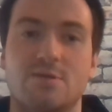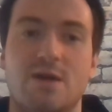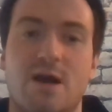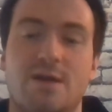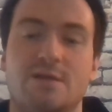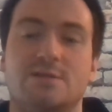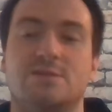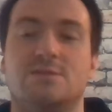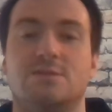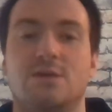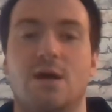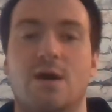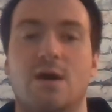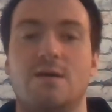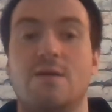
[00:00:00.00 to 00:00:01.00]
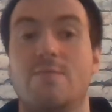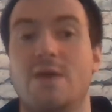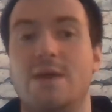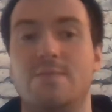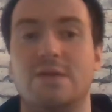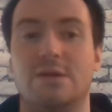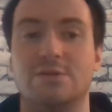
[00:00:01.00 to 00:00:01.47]
Giannis, him,
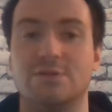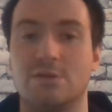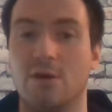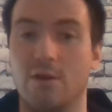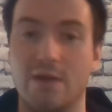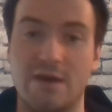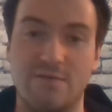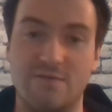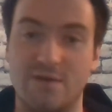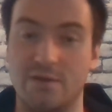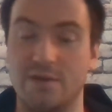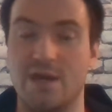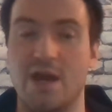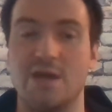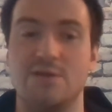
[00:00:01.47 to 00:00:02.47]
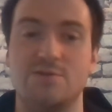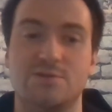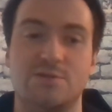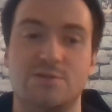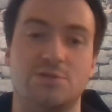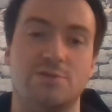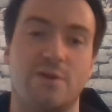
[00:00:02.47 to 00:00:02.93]
and Middleton all have fairly high
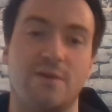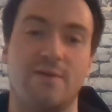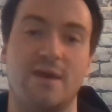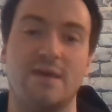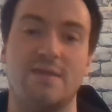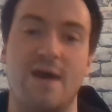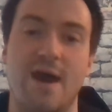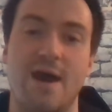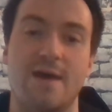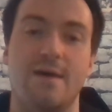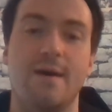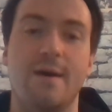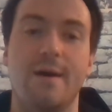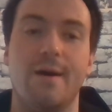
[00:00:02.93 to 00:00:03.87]
usage, so I like that.